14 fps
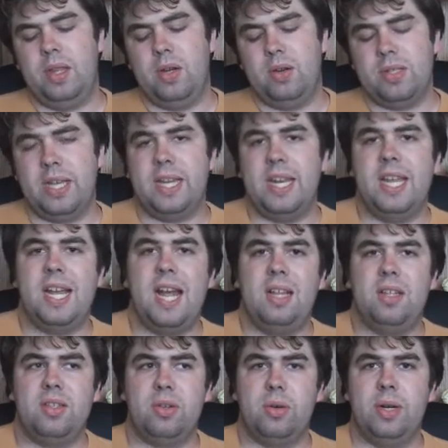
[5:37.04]
there was like an
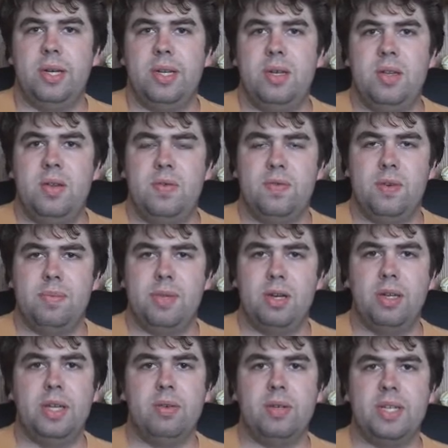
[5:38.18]
ankylosaurid from the
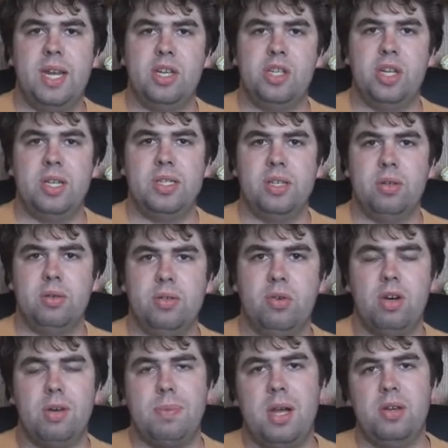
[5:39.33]
early Cretaceous.
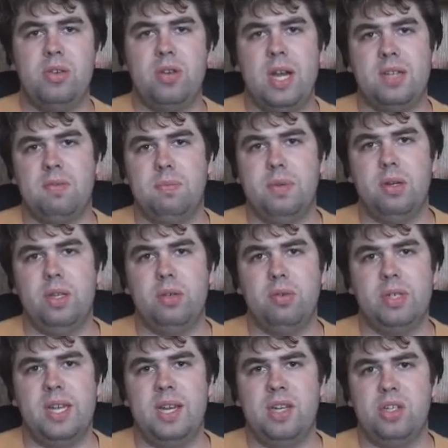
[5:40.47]
sauropod tracks from the early
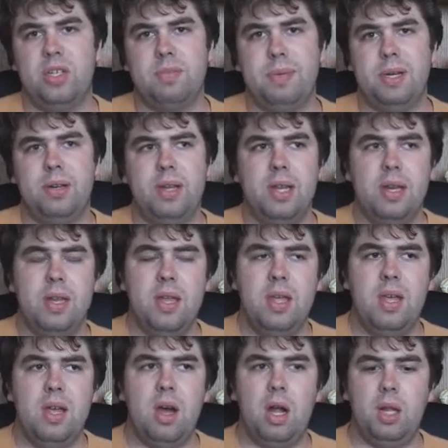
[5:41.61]
Cretaceous period.
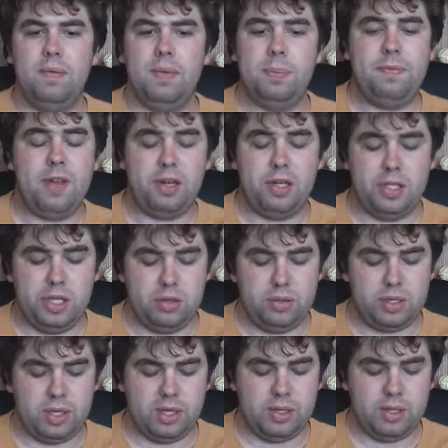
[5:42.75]
All of them found in
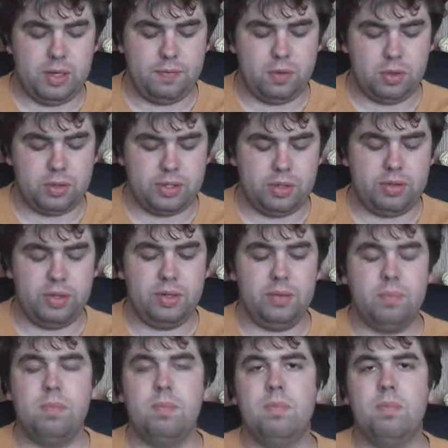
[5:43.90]
Utah, and of course, you know, your